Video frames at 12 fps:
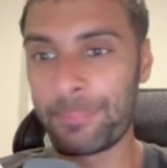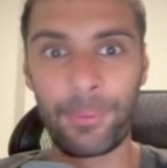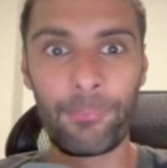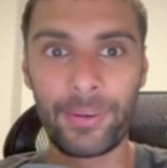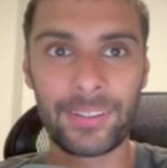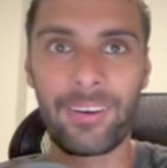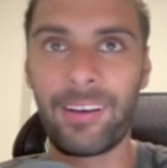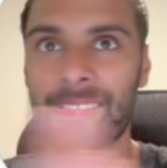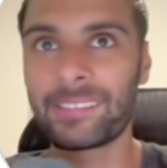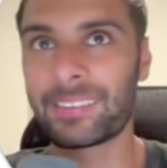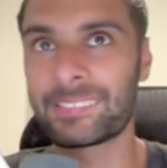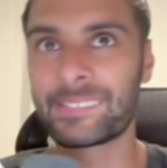but one costs
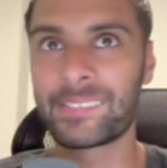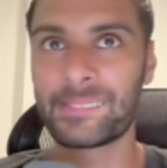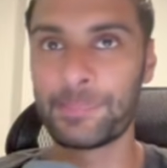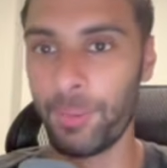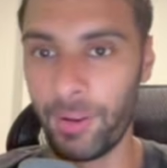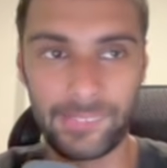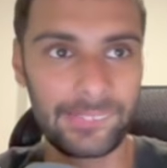like $60,